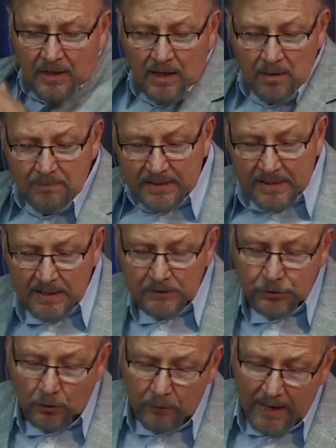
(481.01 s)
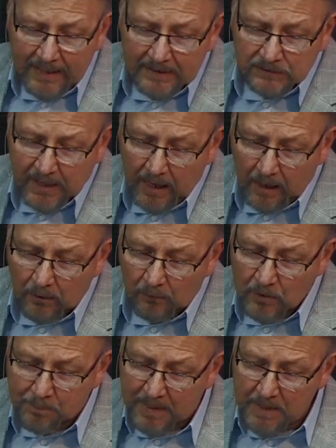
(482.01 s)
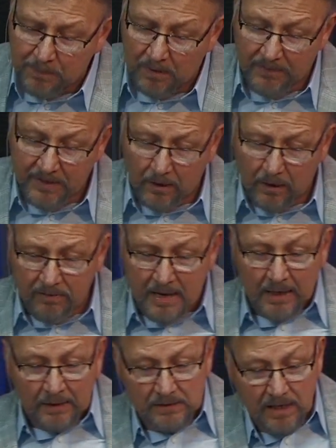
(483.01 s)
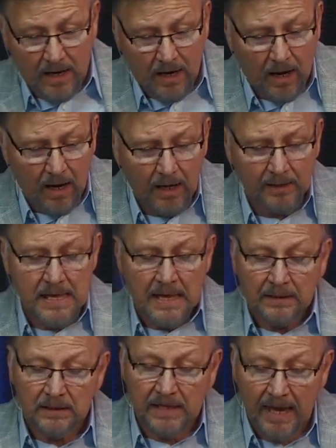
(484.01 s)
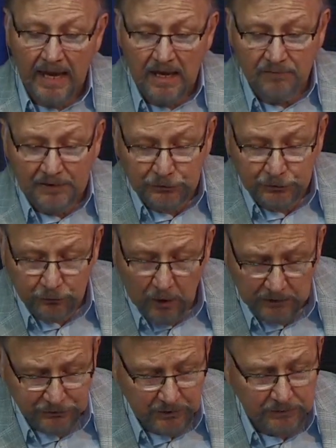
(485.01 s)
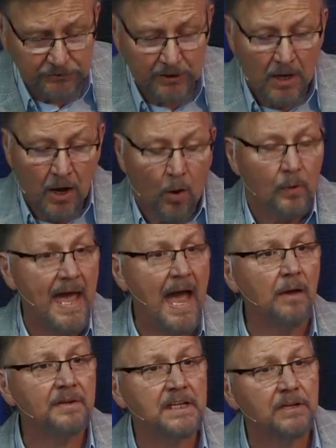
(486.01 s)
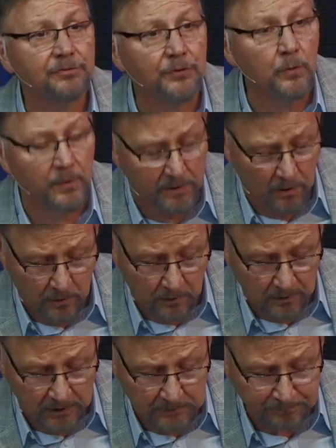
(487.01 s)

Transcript: and begin to rain terror on the people of the earth, God gave instructions on how to get through it all.